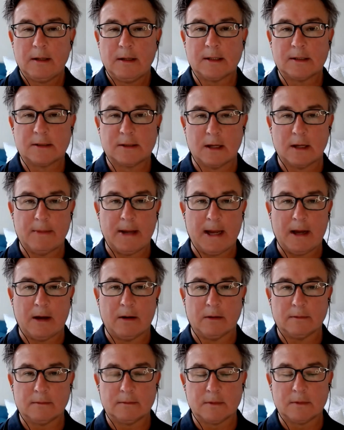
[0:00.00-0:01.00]
is
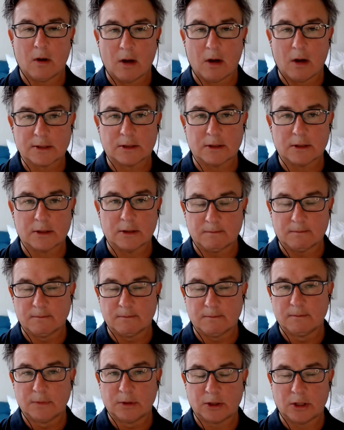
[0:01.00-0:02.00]
somehow also
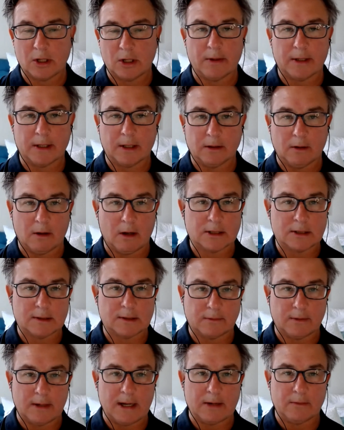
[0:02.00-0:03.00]
showing a loss of
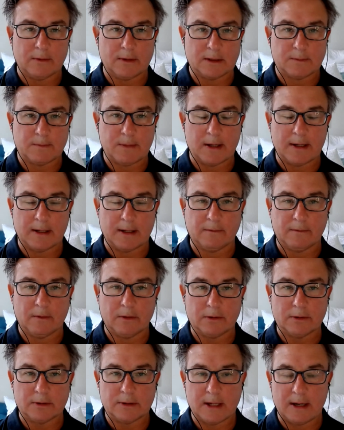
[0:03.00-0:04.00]
ground with Hispanic
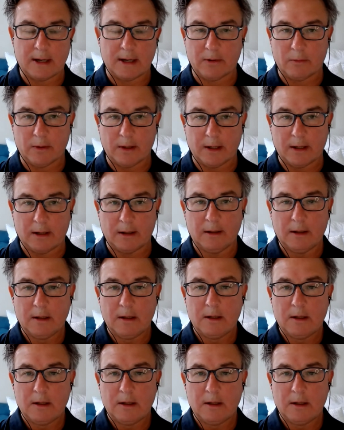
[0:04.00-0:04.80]
voters everywhere,